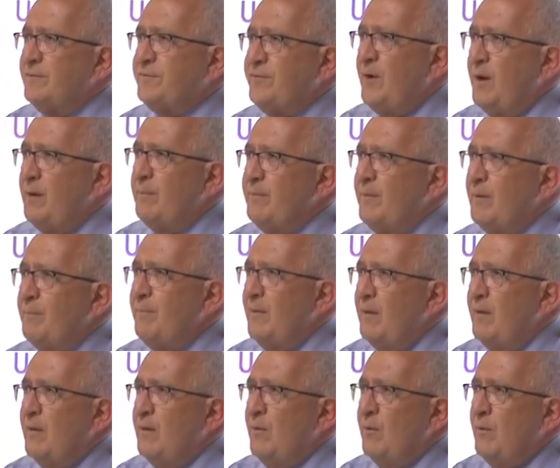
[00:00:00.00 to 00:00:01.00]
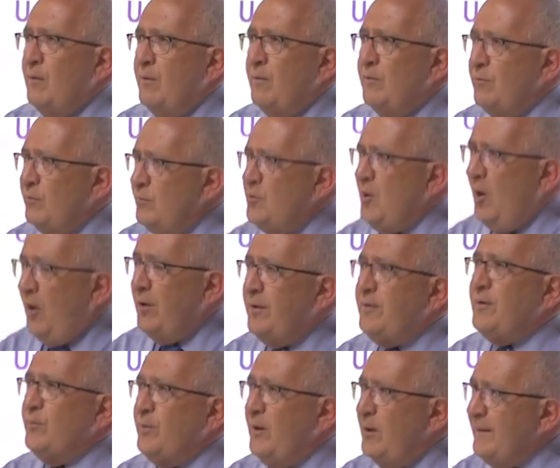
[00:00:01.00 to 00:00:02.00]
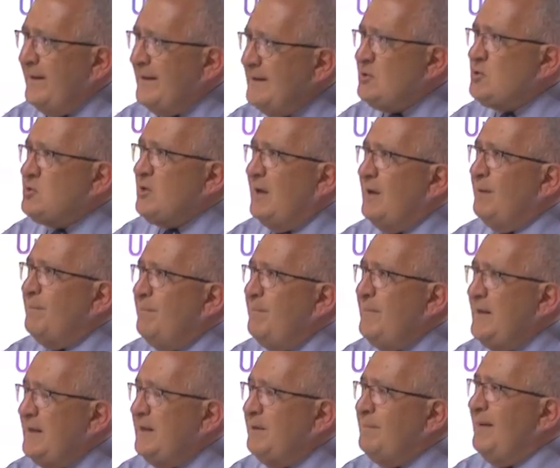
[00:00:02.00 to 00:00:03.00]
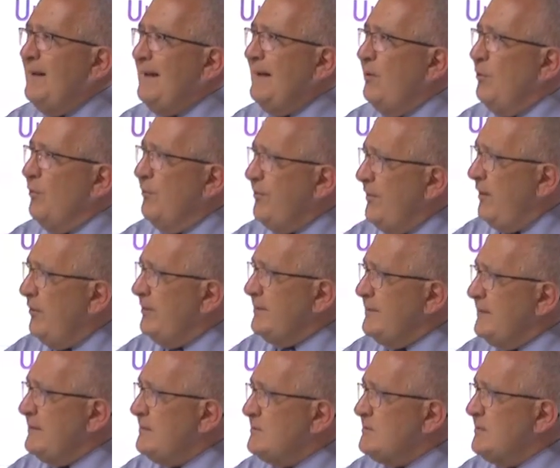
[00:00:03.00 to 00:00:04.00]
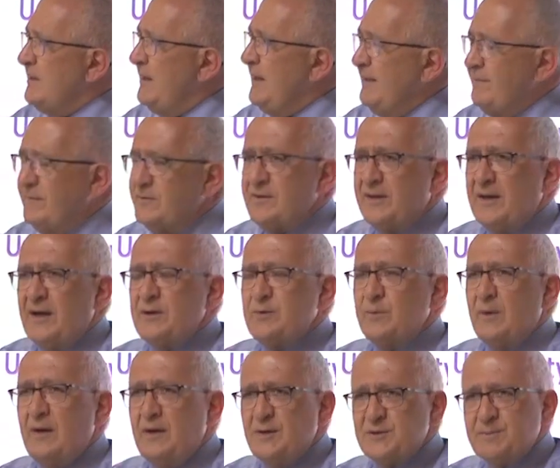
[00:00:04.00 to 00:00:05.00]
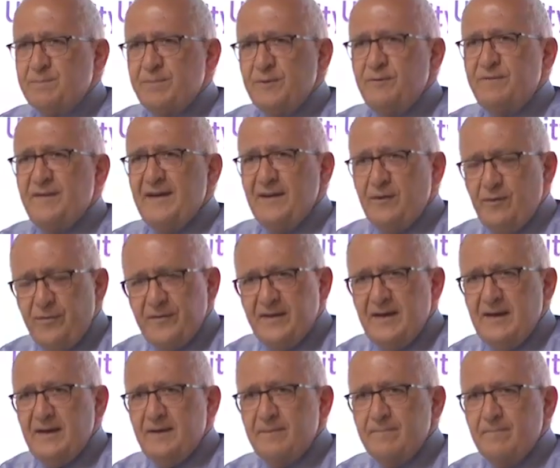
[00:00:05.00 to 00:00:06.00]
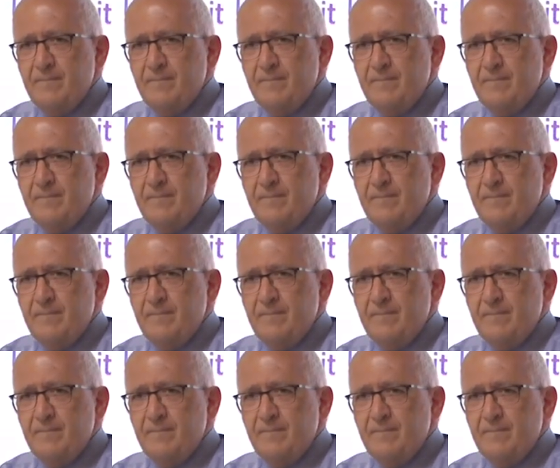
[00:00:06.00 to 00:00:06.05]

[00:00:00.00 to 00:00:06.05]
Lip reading: from non-Rohingya Myanmar authorities, even to go to a hospital for health care.